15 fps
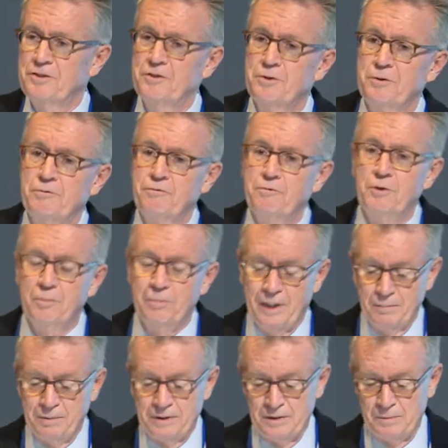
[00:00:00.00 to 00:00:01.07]
to inform
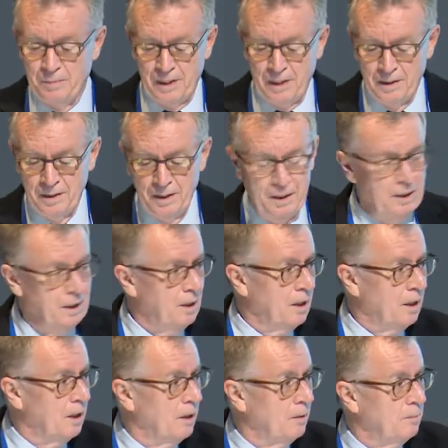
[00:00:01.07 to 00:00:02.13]
public debate.
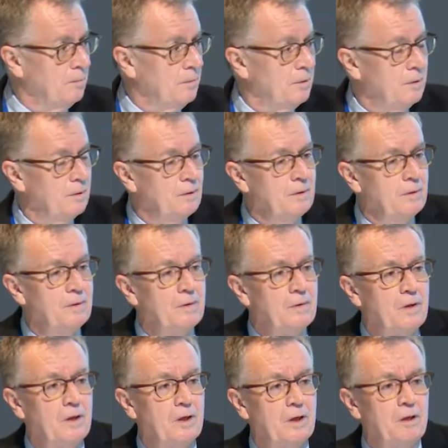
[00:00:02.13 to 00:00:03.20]
I
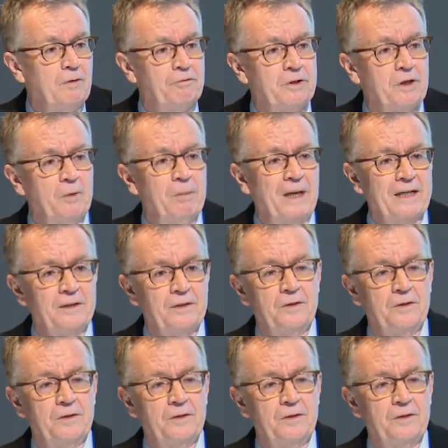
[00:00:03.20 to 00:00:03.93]
often go back